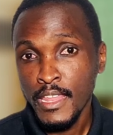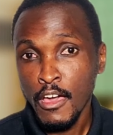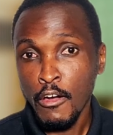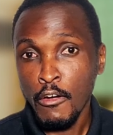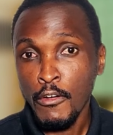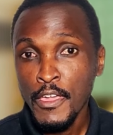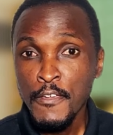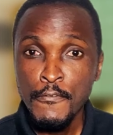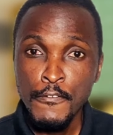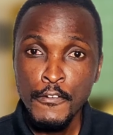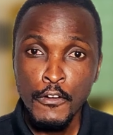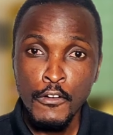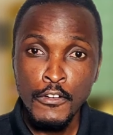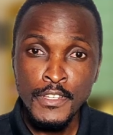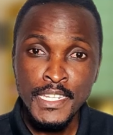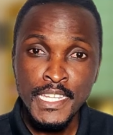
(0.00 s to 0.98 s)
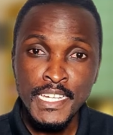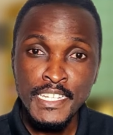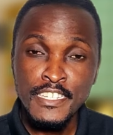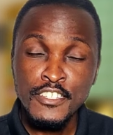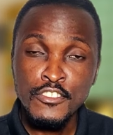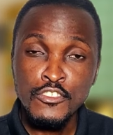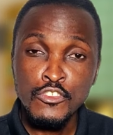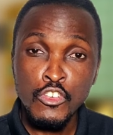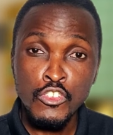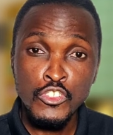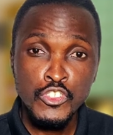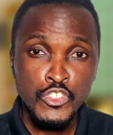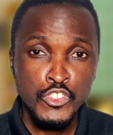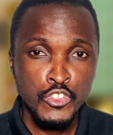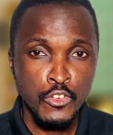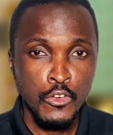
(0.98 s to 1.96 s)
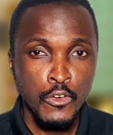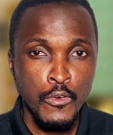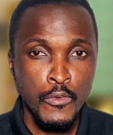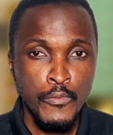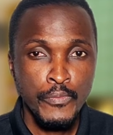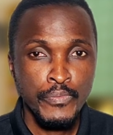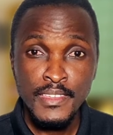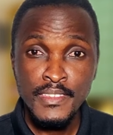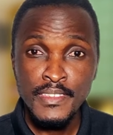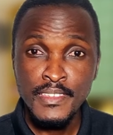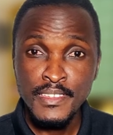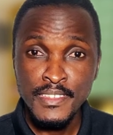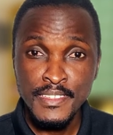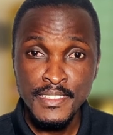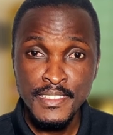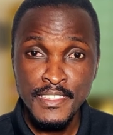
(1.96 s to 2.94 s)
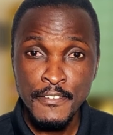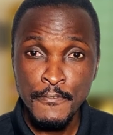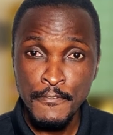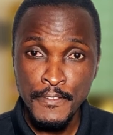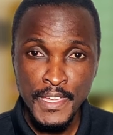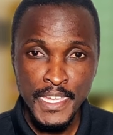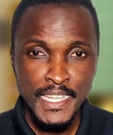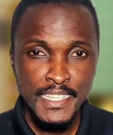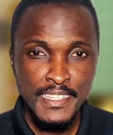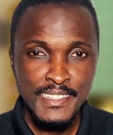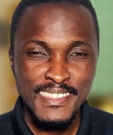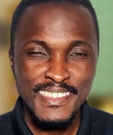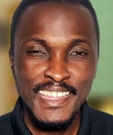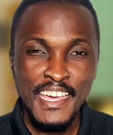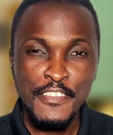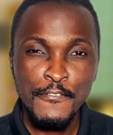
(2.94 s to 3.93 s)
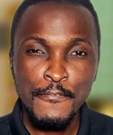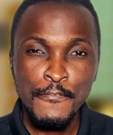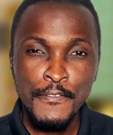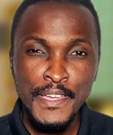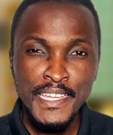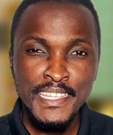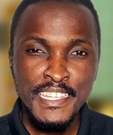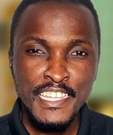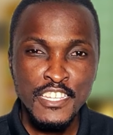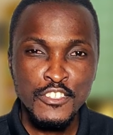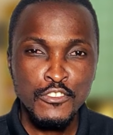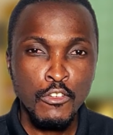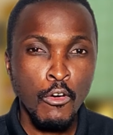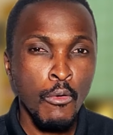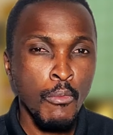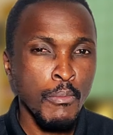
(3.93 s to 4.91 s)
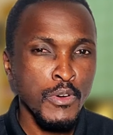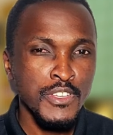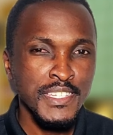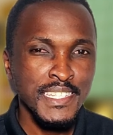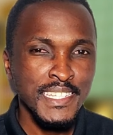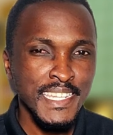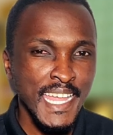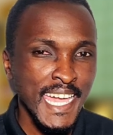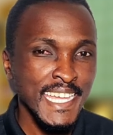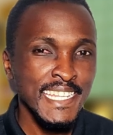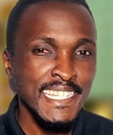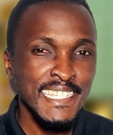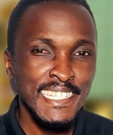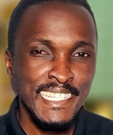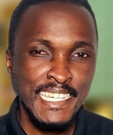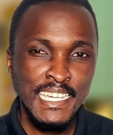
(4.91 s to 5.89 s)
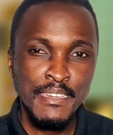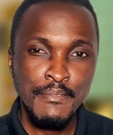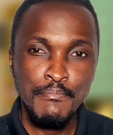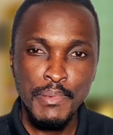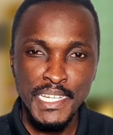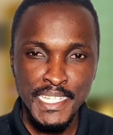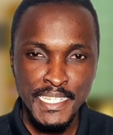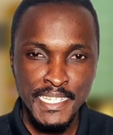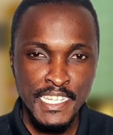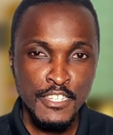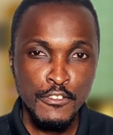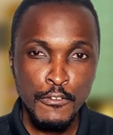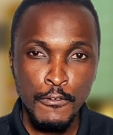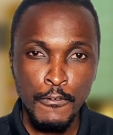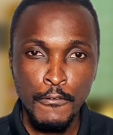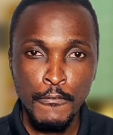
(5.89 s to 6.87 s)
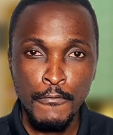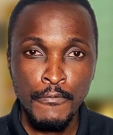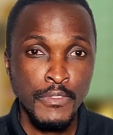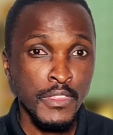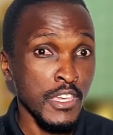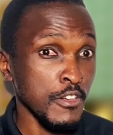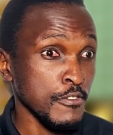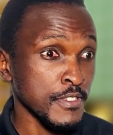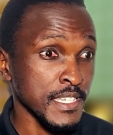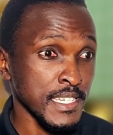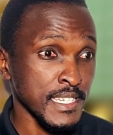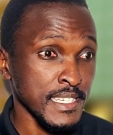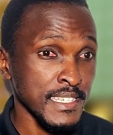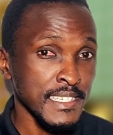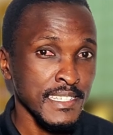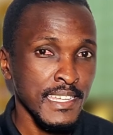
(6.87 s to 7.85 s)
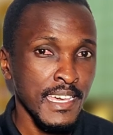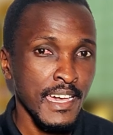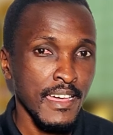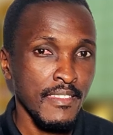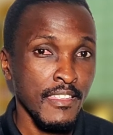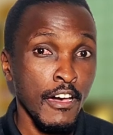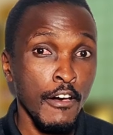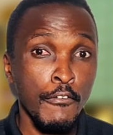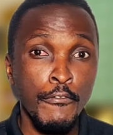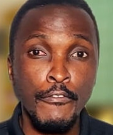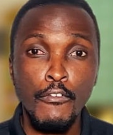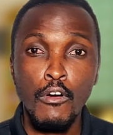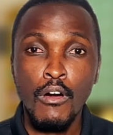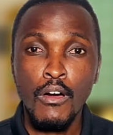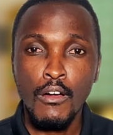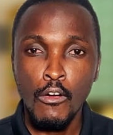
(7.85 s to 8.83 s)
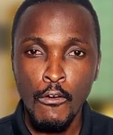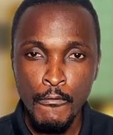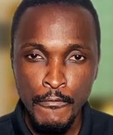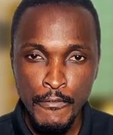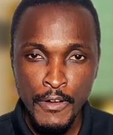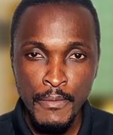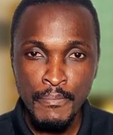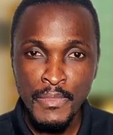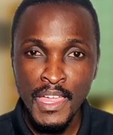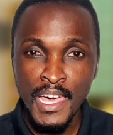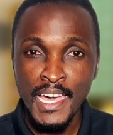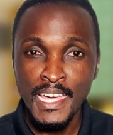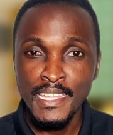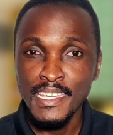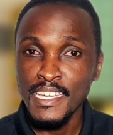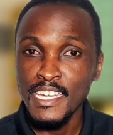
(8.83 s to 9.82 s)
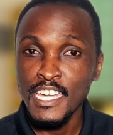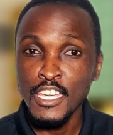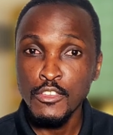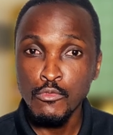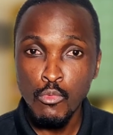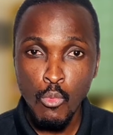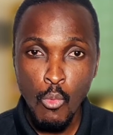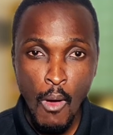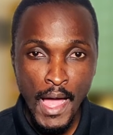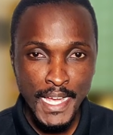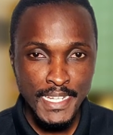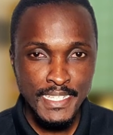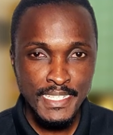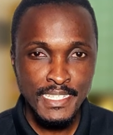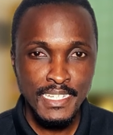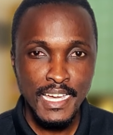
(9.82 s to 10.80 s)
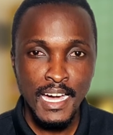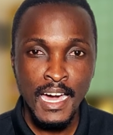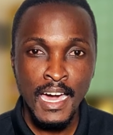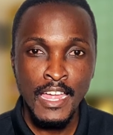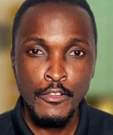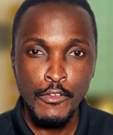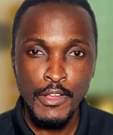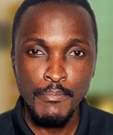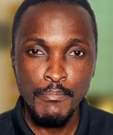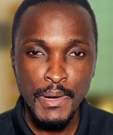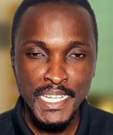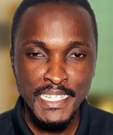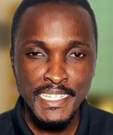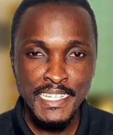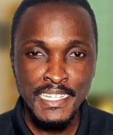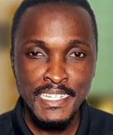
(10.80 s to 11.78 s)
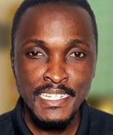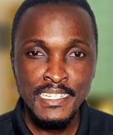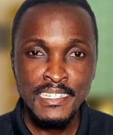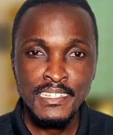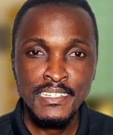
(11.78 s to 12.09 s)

Now if your contacts don't show, this is the fix that fixes almost 90% of the users that have confirmed that it worked 100%.